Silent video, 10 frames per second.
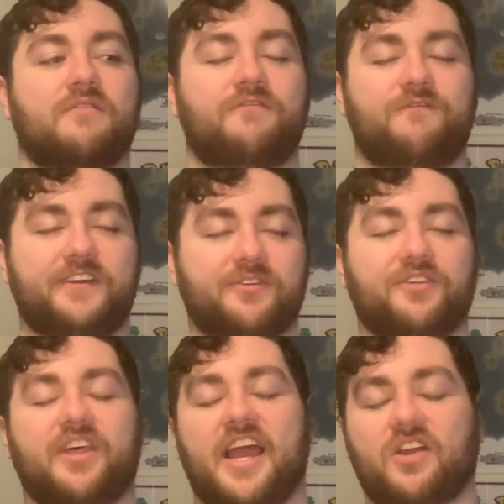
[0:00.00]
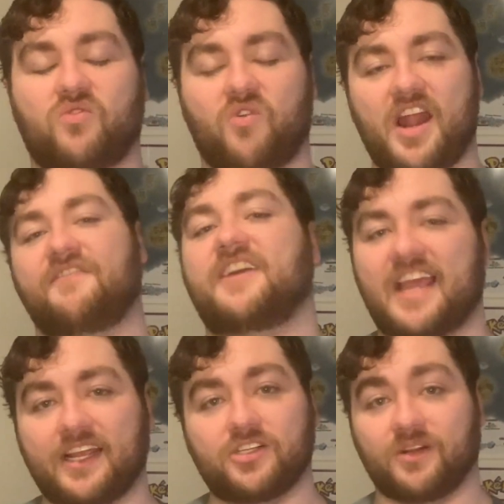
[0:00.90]
feel that
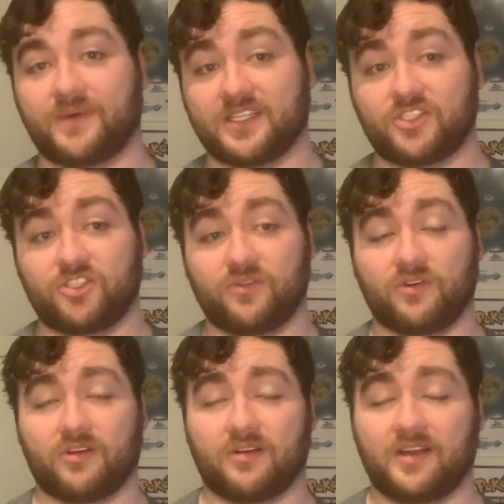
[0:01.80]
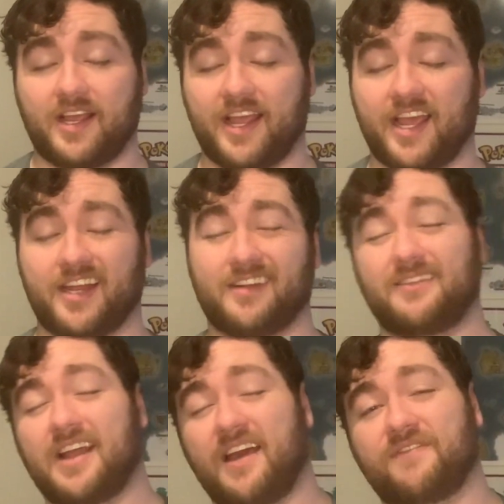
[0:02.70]
gratification a bit sooner and
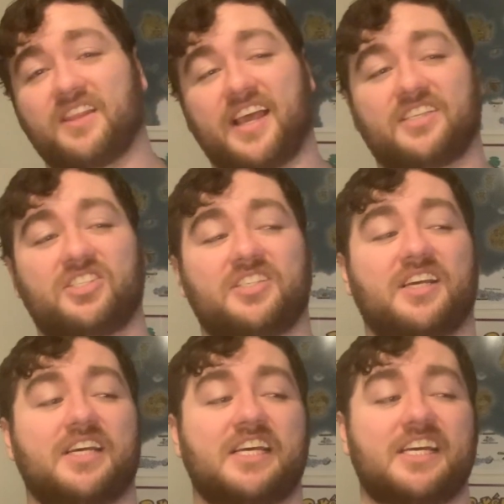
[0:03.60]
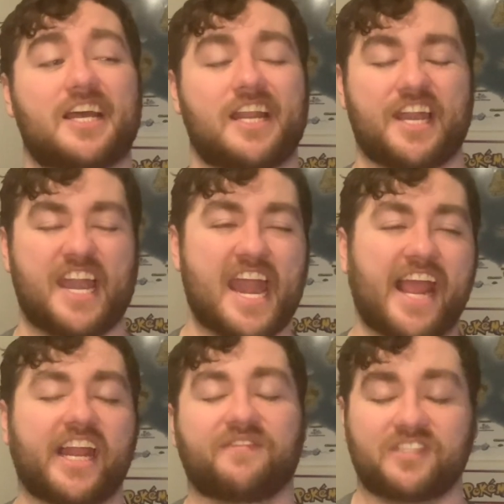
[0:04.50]
have less
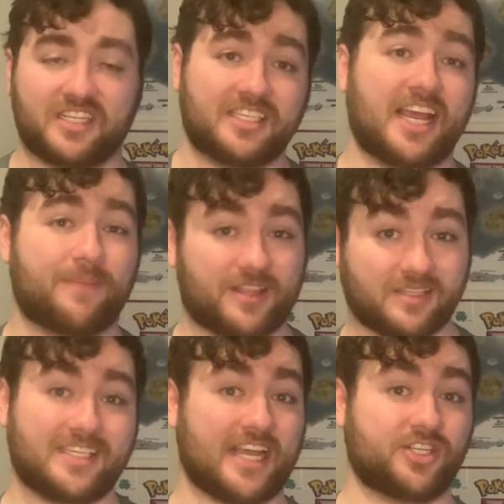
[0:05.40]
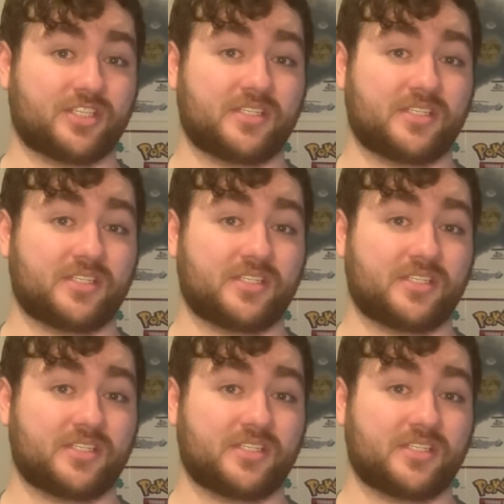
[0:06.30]
negatives to say about the session.